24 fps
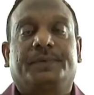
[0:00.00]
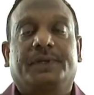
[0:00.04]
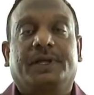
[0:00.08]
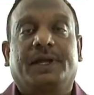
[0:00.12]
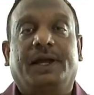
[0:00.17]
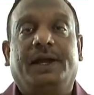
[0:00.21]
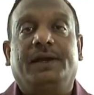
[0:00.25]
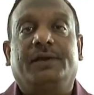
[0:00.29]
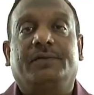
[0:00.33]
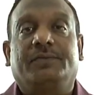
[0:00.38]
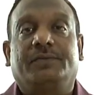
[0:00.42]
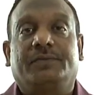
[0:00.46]

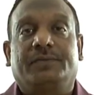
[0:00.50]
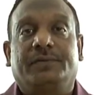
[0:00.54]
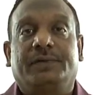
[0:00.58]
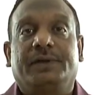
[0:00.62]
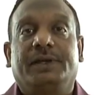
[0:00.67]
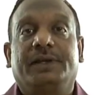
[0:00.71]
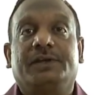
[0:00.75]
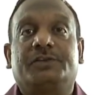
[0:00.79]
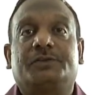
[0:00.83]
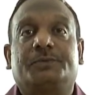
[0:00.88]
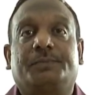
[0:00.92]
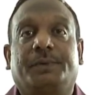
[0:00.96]
kind of
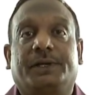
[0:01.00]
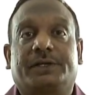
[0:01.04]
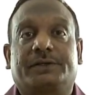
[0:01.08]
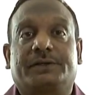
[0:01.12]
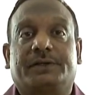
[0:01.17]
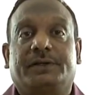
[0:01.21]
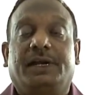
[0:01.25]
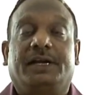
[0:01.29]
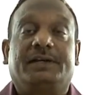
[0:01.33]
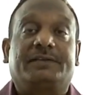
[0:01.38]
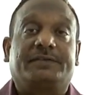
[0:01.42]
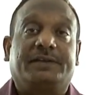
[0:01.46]

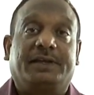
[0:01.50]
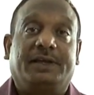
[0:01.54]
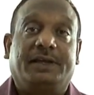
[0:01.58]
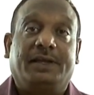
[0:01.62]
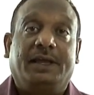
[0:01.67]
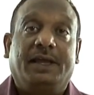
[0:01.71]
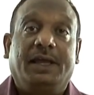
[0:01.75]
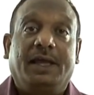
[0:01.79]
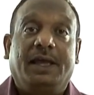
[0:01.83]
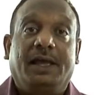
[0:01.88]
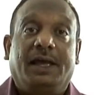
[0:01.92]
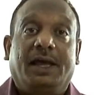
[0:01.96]
inspection. Let's say
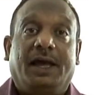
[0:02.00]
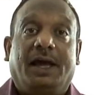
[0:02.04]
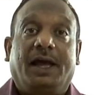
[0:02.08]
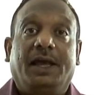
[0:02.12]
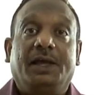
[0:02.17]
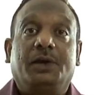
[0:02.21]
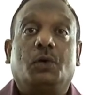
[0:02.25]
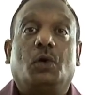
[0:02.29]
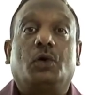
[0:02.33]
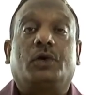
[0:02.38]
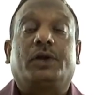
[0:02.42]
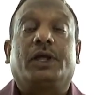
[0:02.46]
I
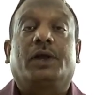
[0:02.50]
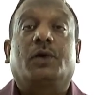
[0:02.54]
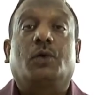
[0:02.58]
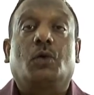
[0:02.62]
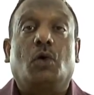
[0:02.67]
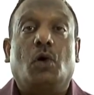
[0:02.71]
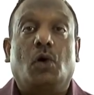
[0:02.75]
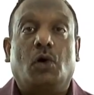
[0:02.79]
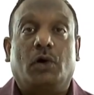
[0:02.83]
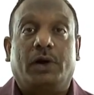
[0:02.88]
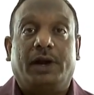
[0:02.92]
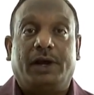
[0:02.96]
wrote a
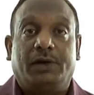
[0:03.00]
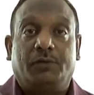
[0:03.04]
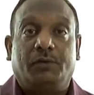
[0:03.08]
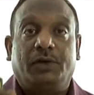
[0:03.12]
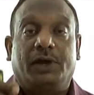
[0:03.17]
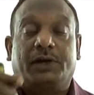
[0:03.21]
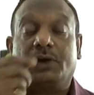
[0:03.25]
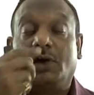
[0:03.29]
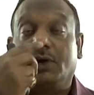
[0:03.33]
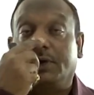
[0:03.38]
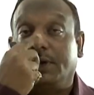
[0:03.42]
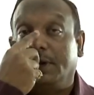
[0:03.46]
code and we are
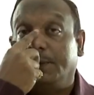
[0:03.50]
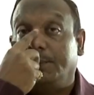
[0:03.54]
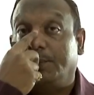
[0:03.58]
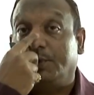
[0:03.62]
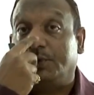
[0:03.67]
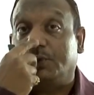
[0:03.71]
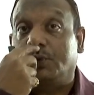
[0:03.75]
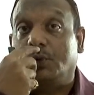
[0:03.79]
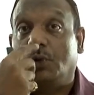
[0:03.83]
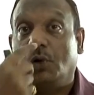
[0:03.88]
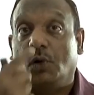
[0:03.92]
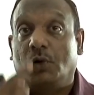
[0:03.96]
talking
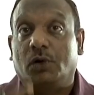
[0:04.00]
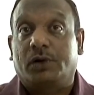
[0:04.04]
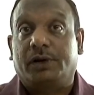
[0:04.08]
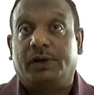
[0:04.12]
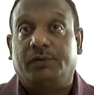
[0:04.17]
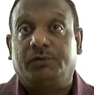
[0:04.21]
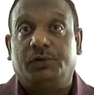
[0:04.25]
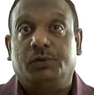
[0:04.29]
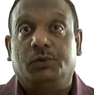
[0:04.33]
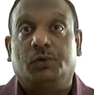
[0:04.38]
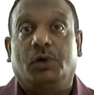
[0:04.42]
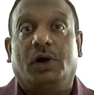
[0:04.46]
about code
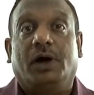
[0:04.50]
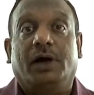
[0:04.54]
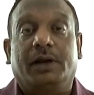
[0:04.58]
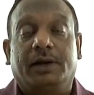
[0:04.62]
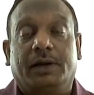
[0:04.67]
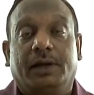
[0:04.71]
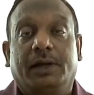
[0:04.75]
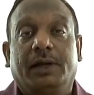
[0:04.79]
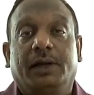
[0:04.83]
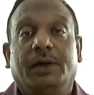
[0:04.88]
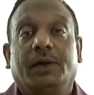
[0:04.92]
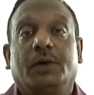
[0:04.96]
review
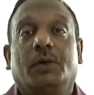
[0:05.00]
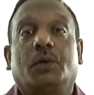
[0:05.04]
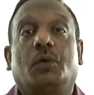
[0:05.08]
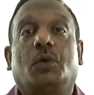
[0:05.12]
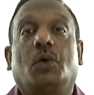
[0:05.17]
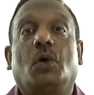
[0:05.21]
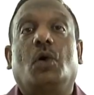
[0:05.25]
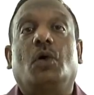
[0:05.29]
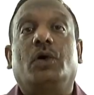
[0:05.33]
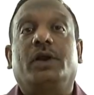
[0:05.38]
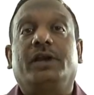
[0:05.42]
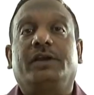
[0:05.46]
or
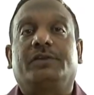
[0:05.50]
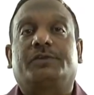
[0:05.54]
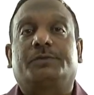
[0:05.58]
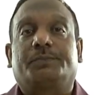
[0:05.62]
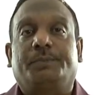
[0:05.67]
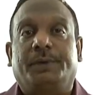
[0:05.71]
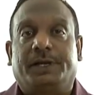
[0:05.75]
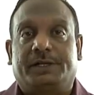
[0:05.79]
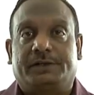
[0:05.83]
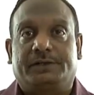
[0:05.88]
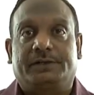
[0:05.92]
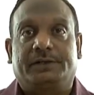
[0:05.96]
code
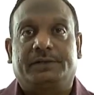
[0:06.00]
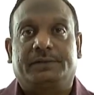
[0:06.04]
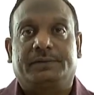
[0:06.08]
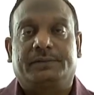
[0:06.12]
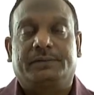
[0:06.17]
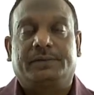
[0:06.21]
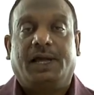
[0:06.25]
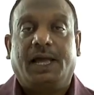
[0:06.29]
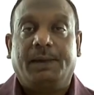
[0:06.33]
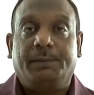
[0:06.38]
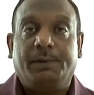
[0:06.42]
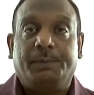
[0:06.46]
inspection.
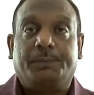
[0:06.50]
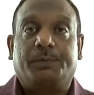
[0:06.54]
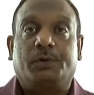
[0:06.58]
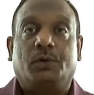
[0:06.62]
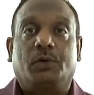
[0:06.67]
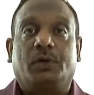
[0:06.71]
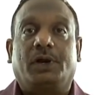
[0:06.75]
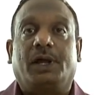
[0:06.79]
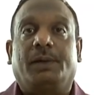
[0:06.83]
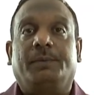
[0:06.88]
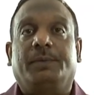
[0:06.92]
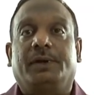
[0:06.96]
I am a
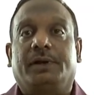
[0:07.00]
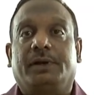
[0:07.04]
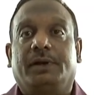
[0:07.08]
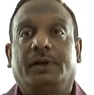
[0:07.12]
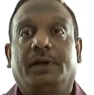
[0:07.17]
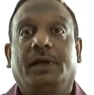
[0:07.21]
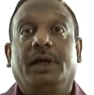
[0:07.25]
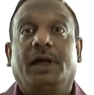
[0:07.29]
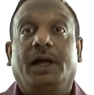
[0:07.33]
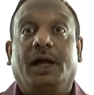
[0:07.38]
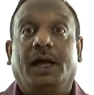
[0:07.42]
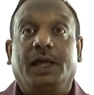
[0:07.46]
programmer,
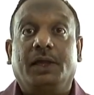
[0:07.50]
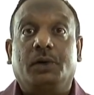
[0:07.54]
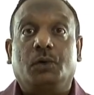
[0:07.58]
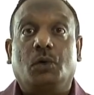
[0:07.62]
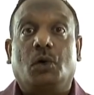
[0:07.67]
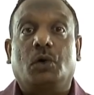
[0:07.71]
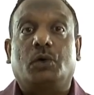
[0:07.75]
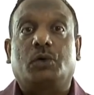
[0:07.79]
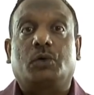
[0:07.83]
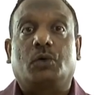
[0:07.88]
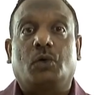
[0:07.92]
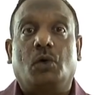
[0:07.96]
I
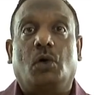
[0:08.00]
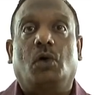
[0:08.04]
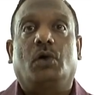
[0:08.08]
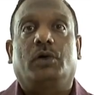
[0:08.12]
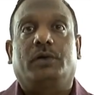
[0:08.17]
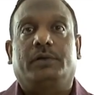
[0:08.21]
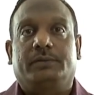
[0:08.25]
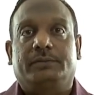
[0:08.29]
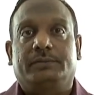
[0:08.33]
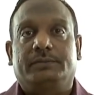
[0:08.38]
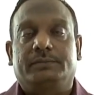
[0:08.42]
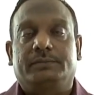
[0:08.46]
wrote code.